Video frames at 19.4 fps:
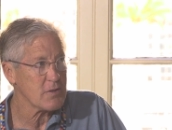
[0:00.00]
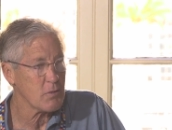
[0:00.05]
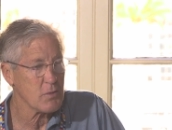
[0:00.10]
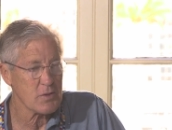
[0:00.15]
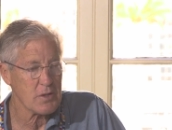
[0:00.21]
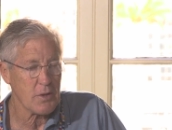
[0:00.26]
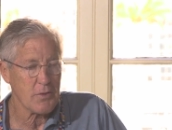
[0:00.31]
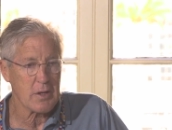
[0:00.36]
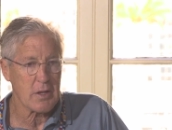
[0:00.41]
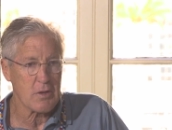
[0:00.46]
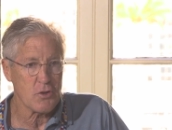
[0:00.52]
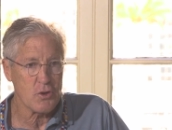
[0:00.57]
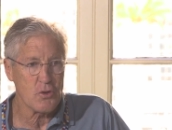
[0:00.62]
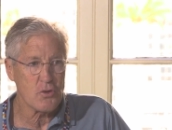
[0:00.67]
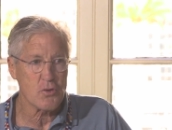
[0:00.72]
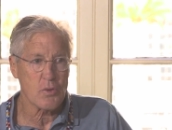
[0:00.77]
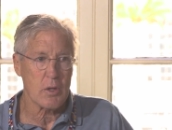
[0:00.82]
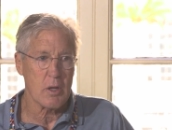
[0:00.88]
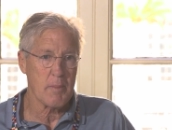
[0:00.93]
There was nothing
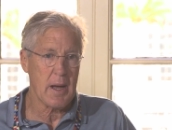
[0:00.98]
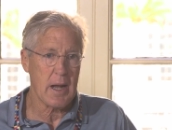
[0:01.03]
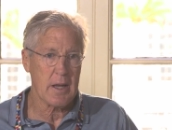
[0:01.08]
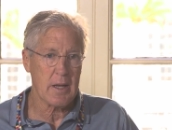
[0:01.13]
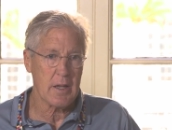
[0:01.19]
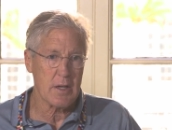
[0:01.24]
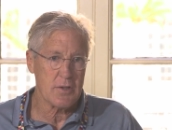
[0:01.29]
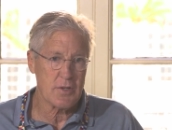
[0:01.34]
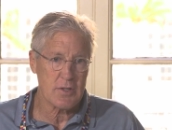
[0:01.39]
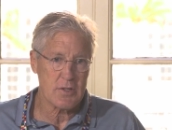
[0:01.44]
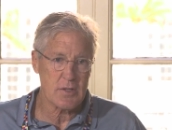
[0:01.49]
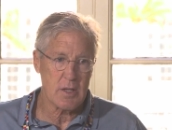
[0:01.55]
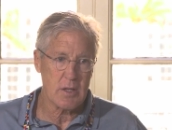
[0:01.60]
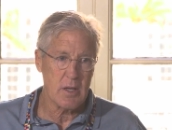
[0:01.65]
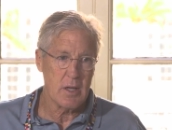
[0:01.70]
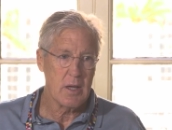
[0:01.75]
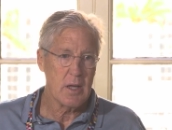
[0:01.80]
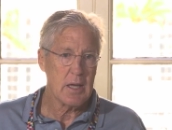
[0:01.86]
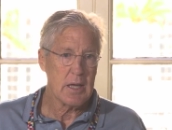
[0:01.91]
unusual about it. It's just
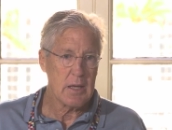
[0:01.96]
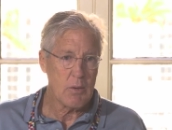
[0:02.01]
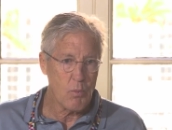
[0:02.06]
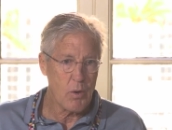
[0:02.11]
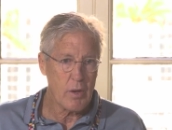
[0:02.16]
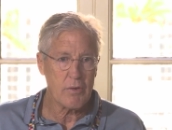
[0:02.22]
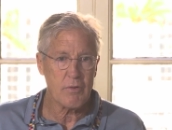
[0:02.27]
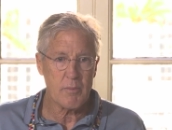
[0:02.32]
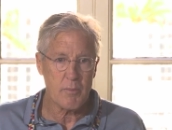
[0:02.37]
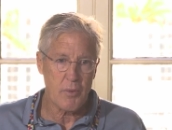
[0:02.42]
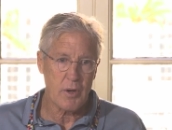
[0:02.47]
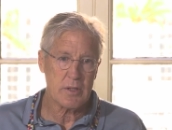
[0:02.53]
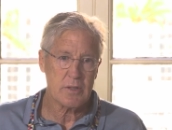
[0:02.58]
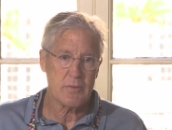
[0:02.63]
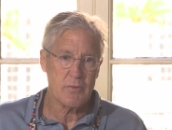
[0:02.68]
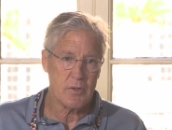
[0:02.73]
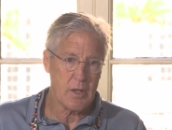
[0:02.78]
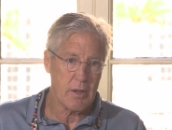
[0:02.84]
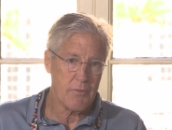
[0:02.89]
that he was
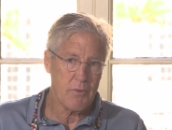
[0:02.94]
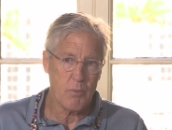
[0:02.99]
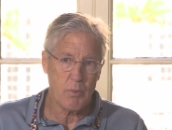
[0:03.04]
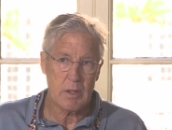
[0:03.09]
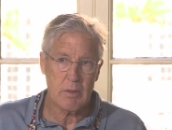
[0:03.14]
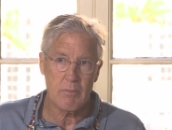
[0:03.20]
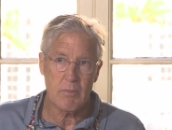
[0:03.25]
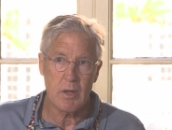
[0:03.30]
impressive enough that we,